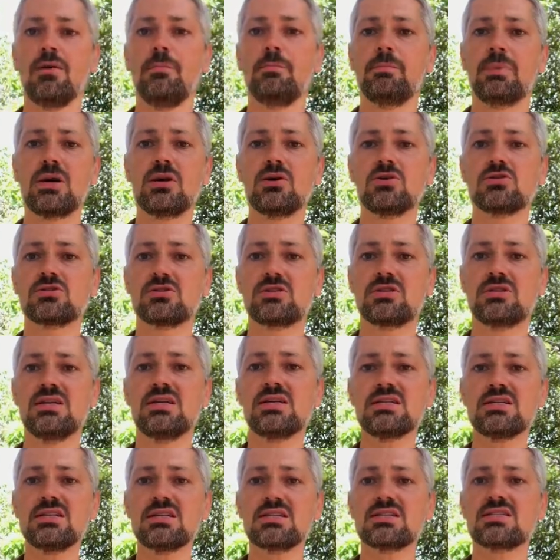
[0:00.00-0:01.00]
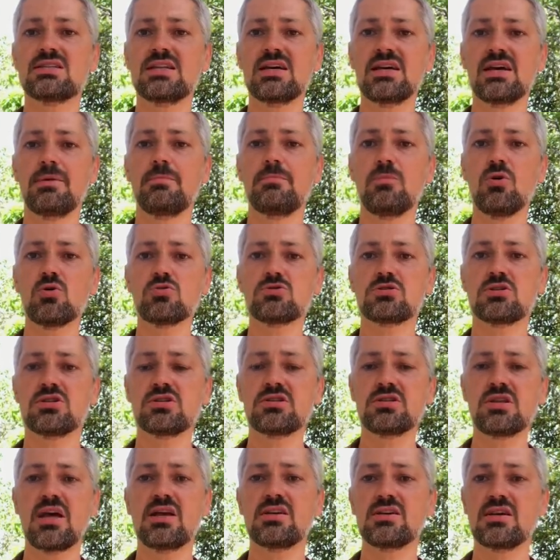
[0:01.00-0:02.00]
Because this is the most
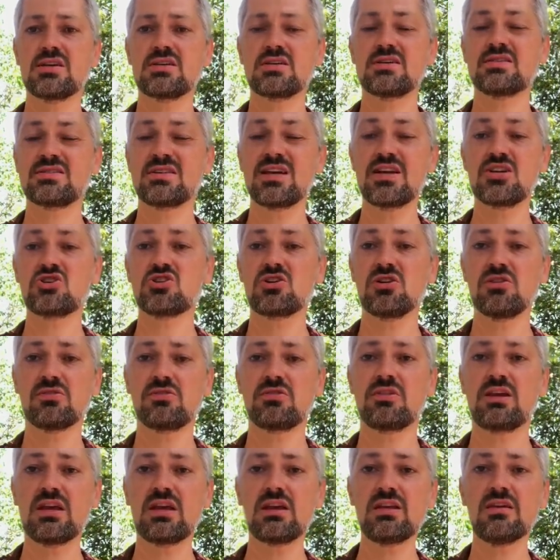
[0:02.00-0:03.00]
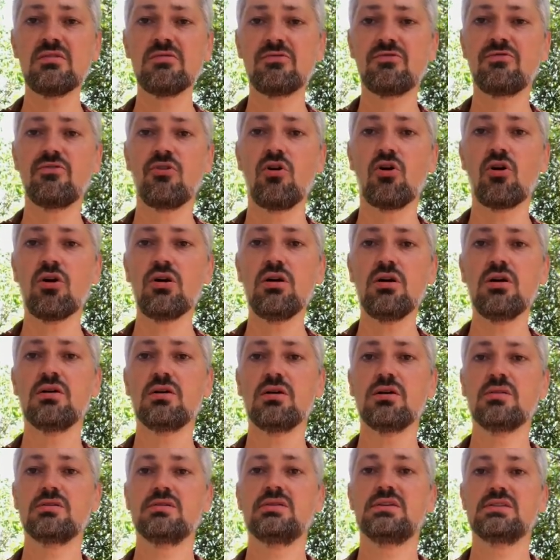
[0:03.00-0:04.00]
essential thing for
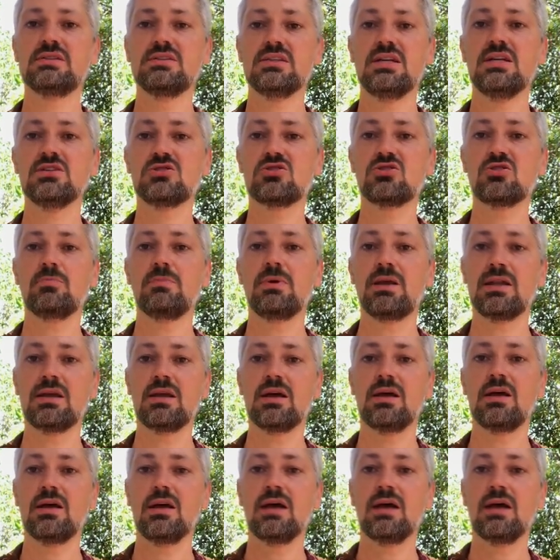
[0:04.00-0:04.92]
this instrument.